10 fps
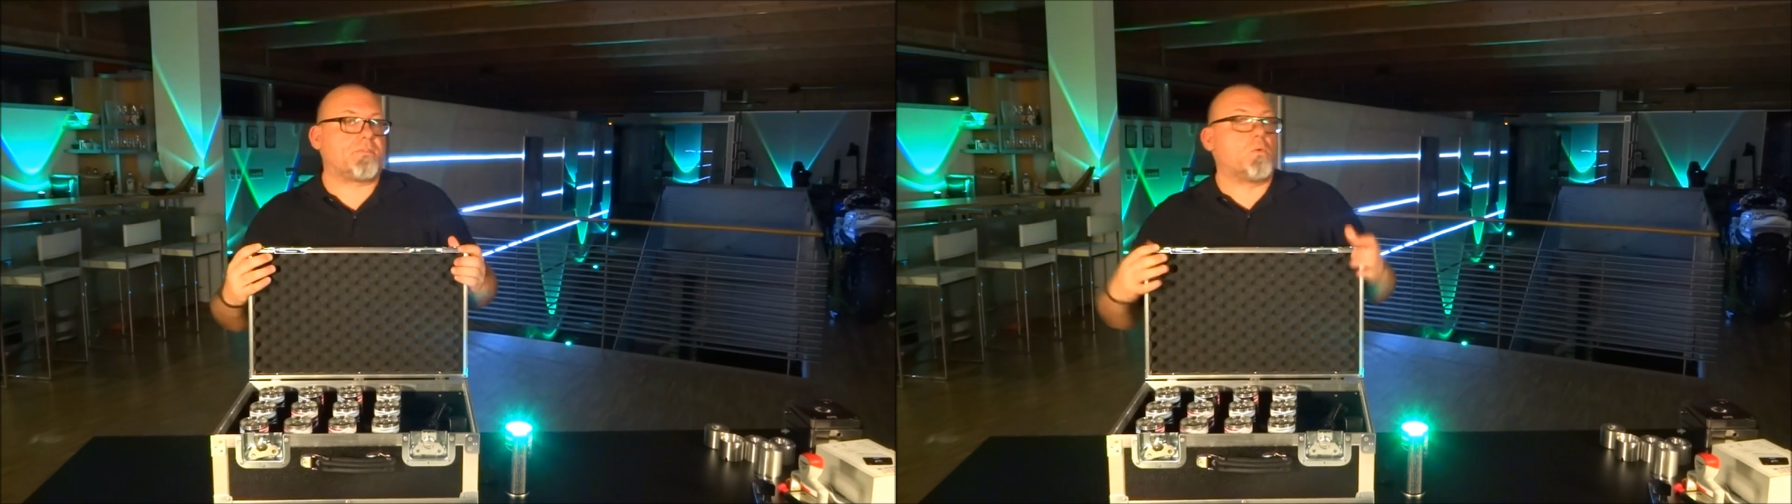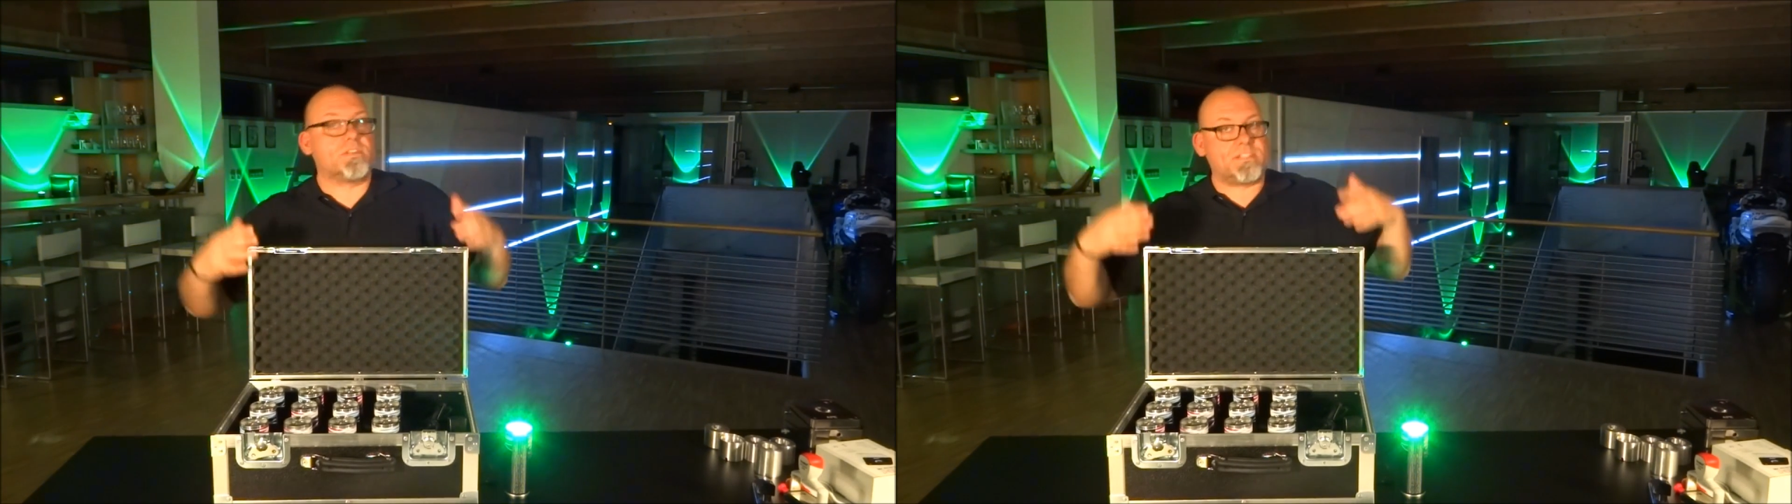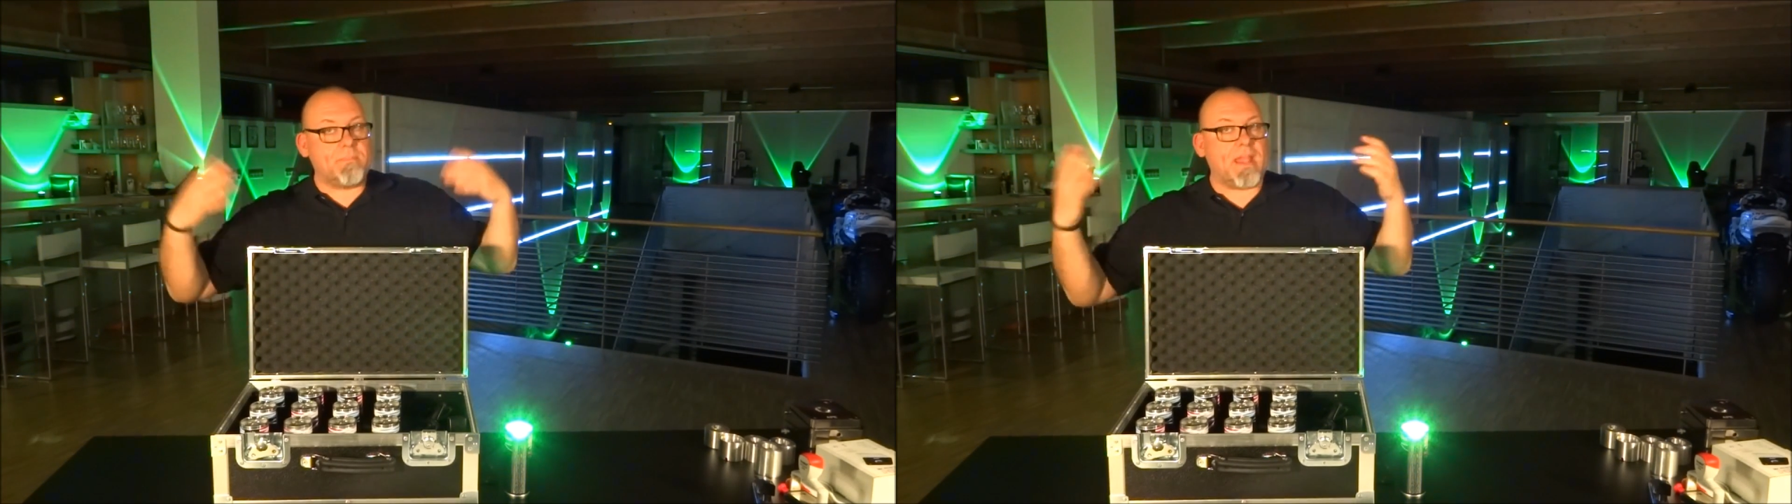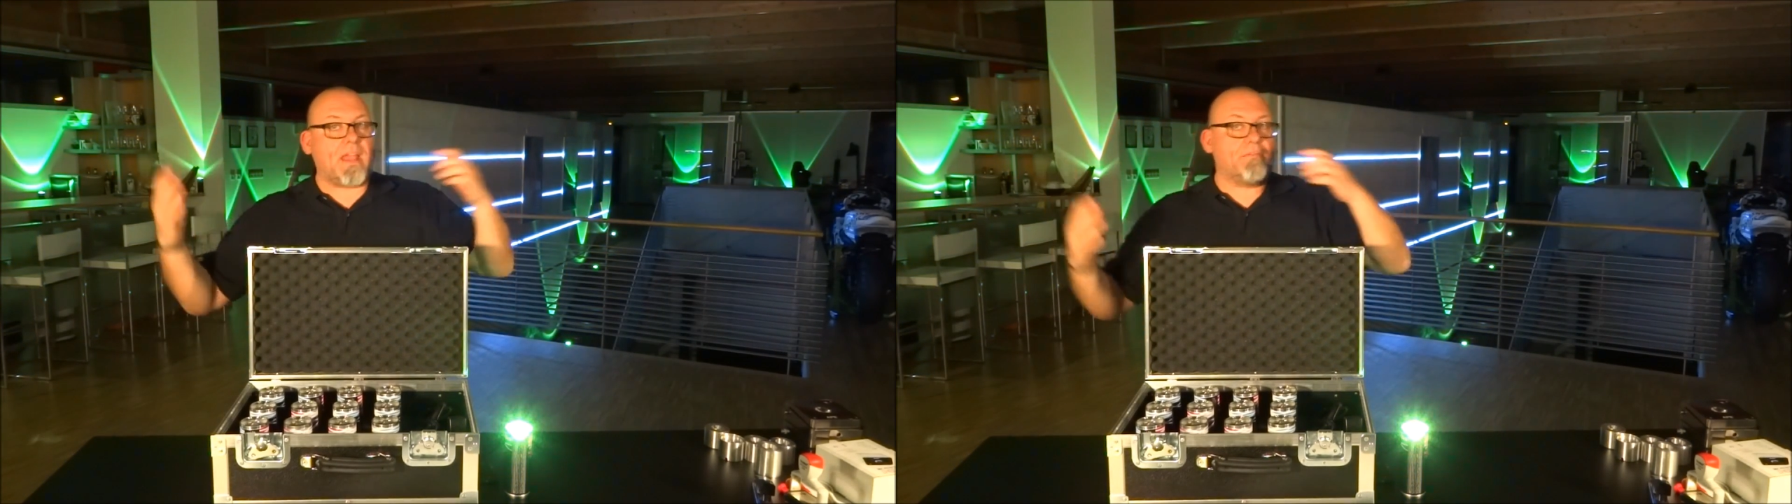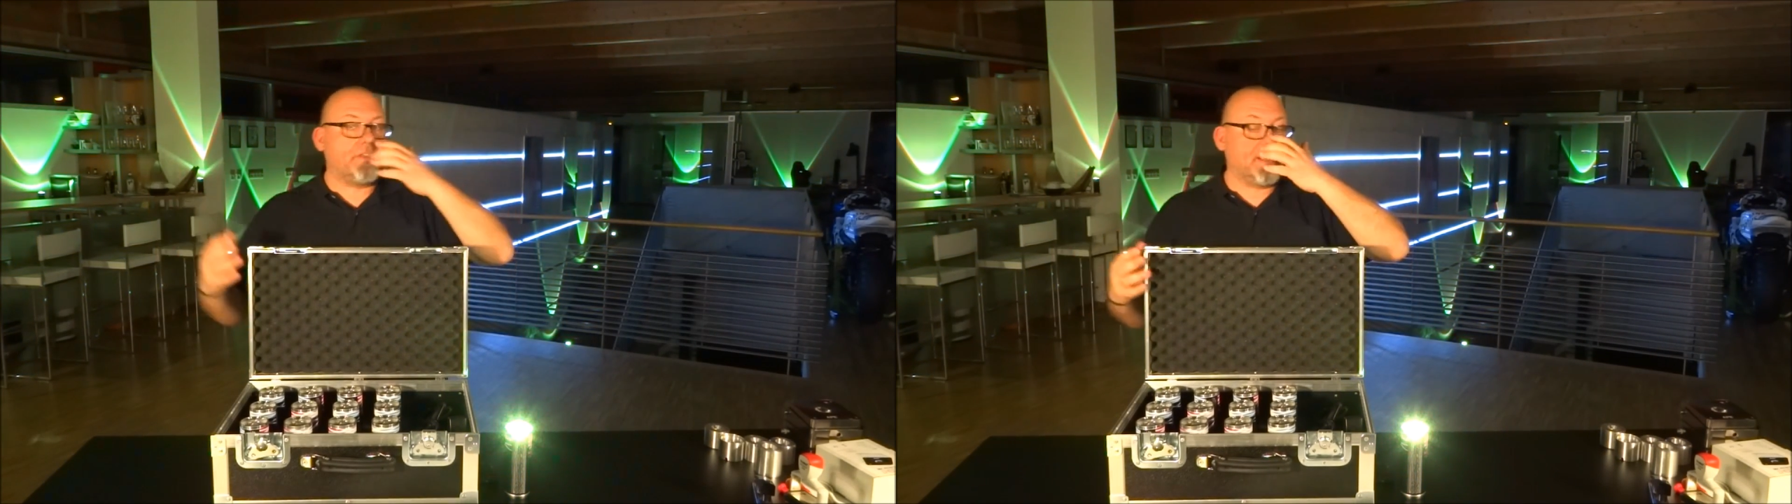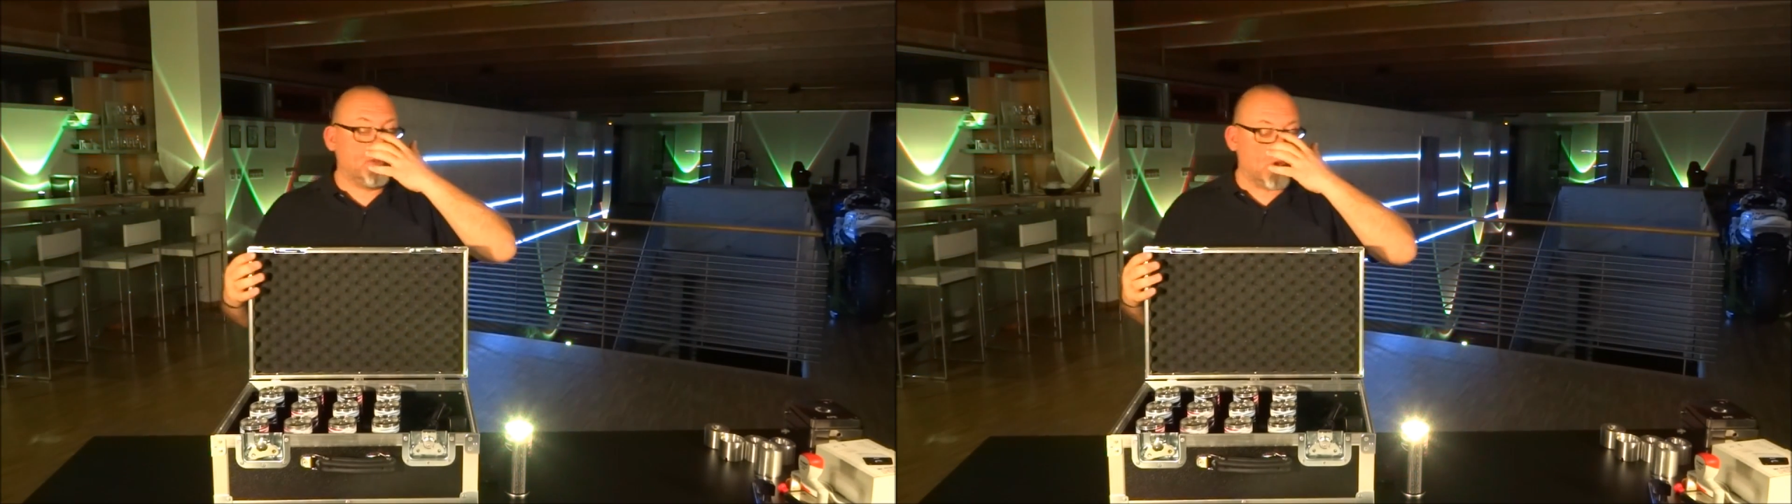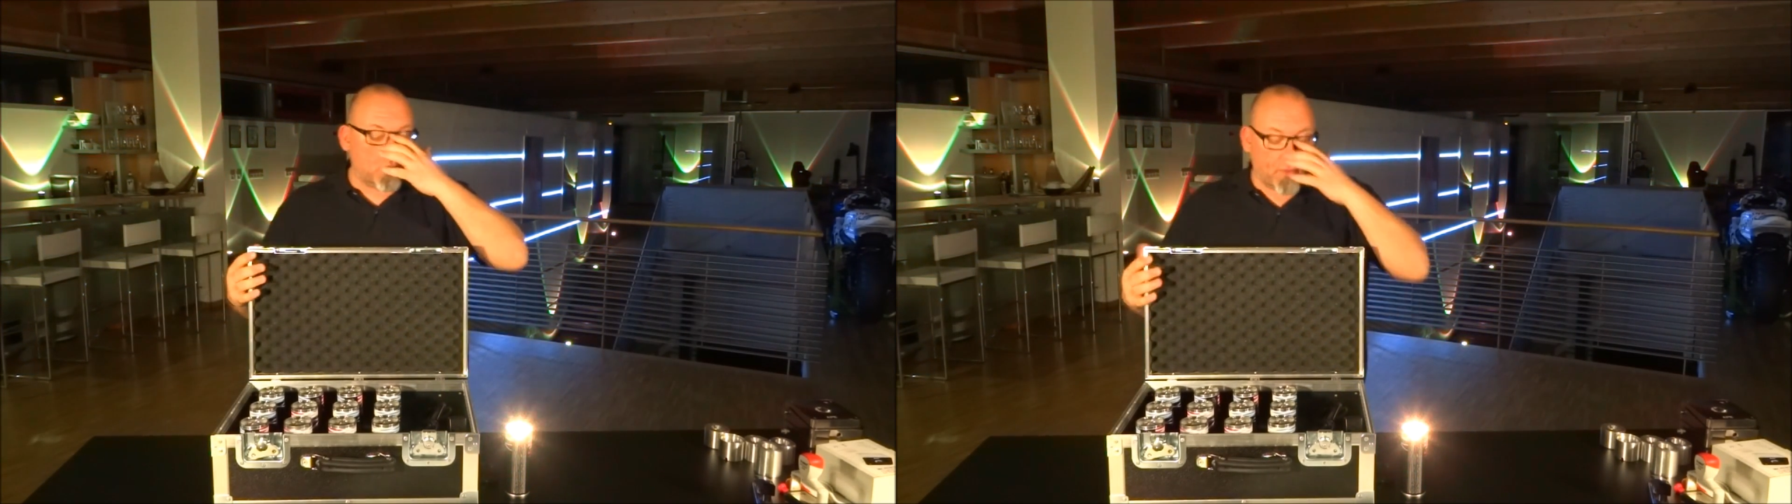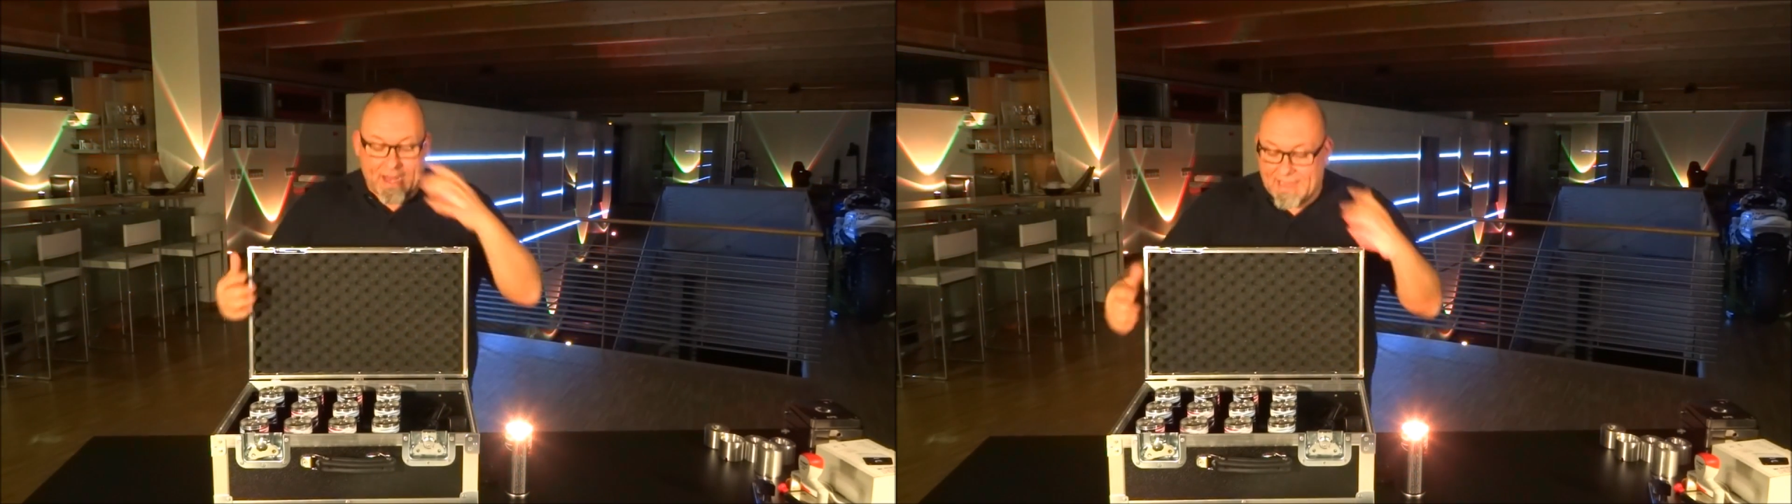of course, to make everything look
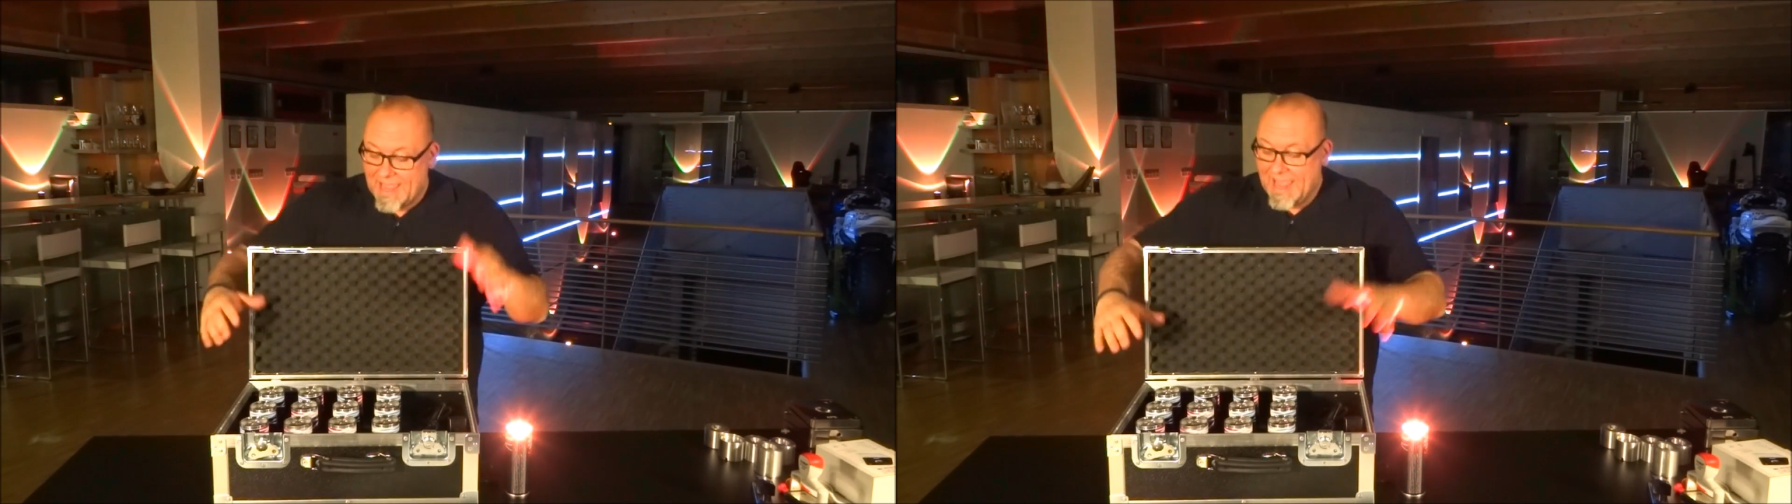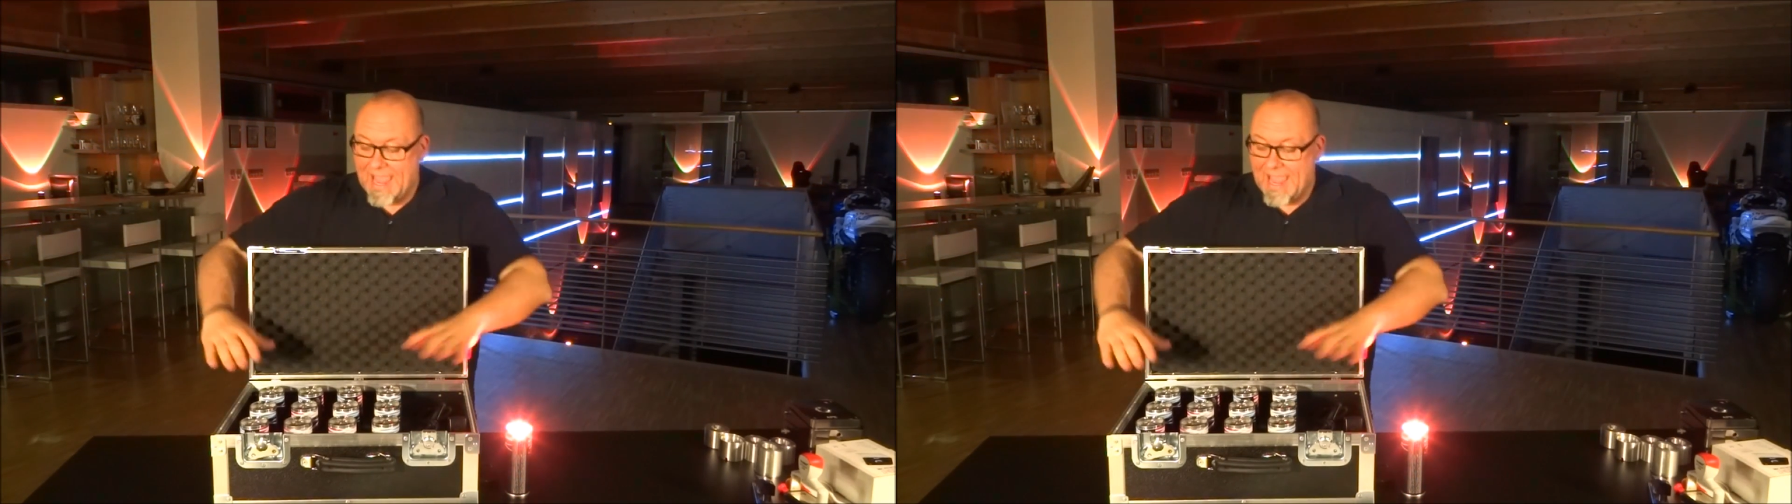great.